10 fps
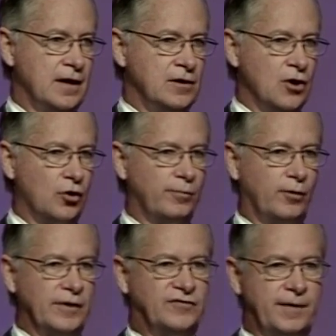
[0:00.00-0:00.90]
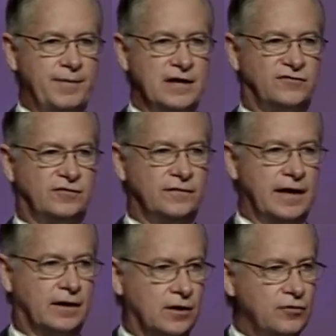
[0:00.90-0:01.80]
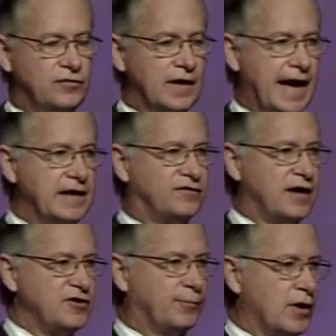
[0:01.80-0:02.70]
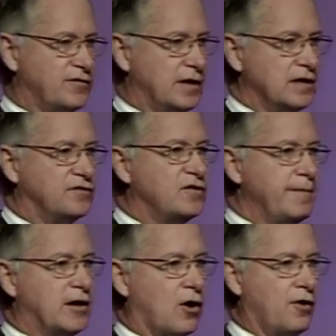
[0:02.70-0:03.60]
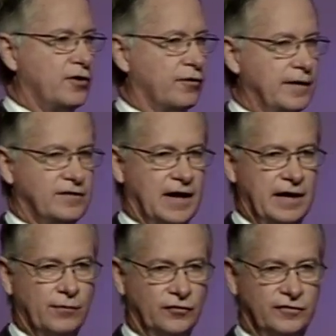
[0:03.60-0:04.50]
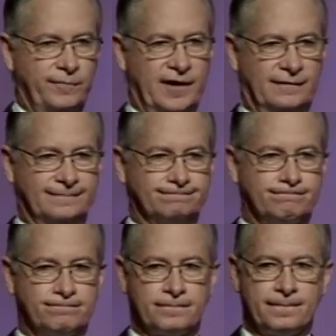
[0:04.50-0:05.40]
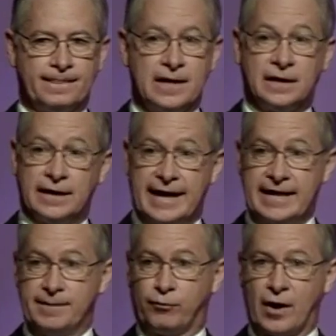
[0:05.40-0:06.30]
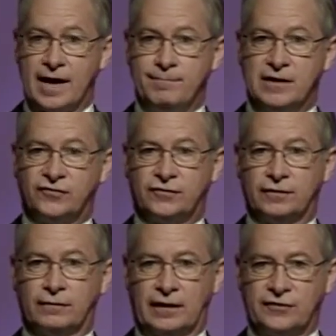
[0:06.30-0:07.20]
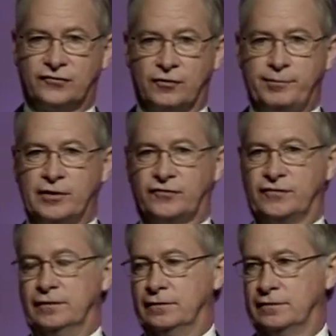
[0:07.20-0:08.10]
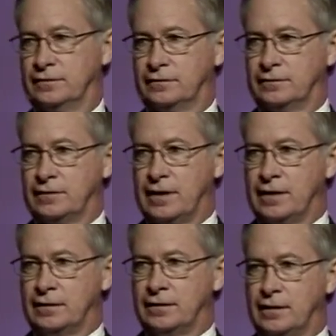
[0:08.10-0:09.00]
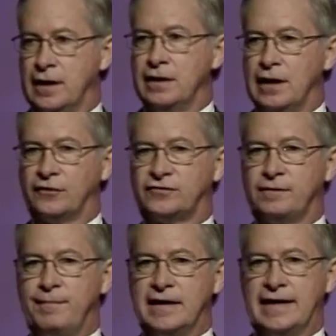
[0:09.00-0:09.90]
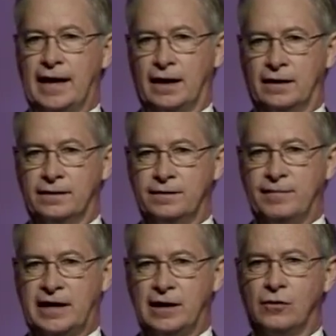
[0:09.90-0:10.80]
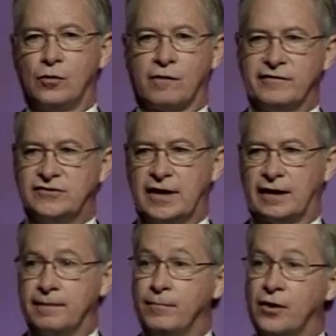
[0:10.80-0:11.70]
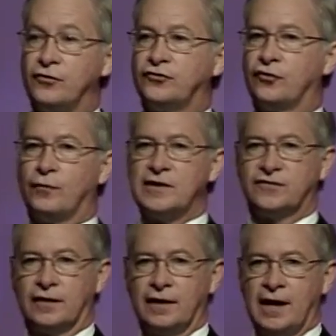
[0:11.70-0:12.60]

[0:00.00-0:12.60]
Notable recipients include United States Presidents Jimmy Carter and Teddy Roosevelt, Canadian Prime Minister Lester Pearson, Nelson Mandela, Mikhail Gorbachev, and Mother Teresa